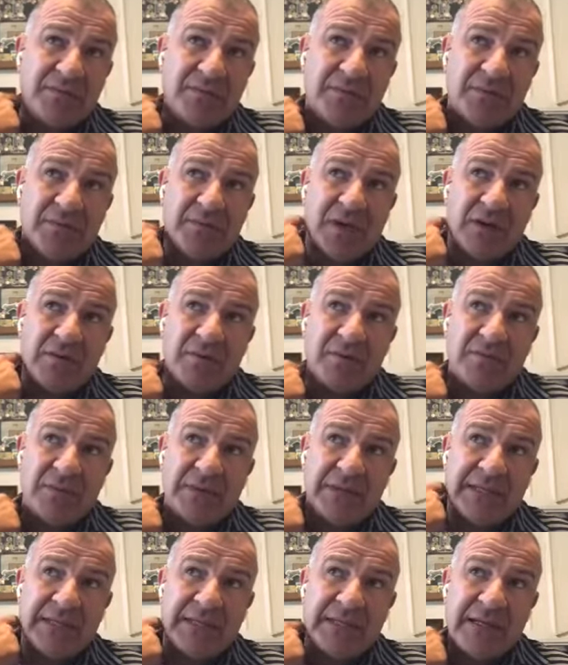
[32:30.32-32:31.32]

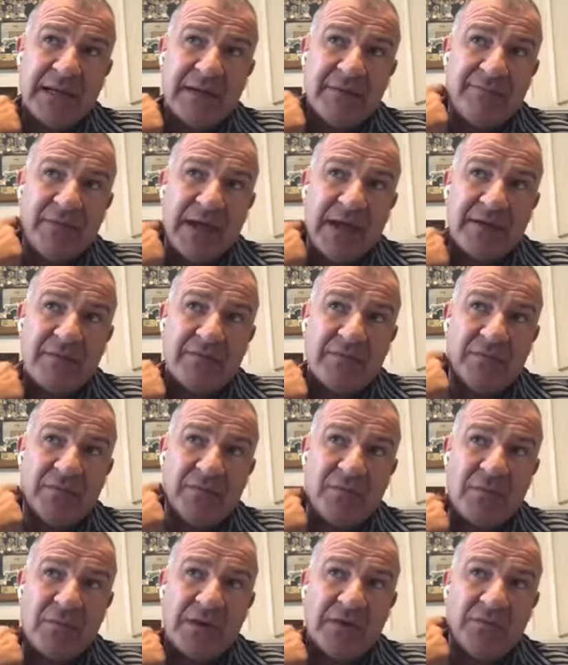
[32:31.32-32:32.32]
probably I've had
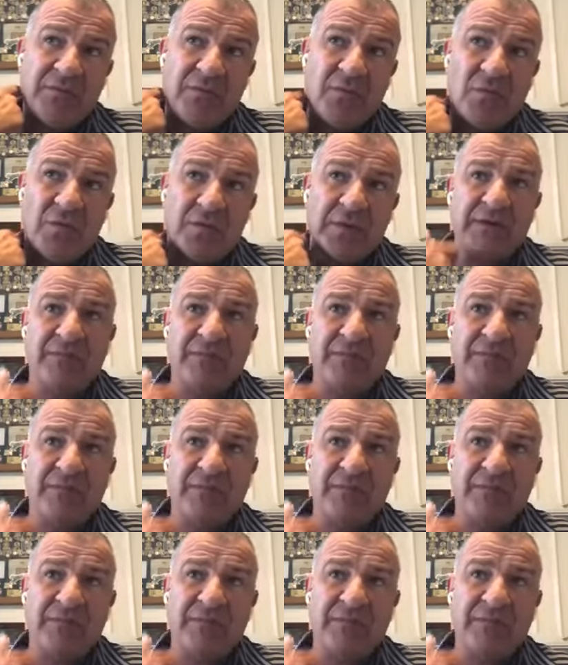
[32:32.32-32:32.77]
three or four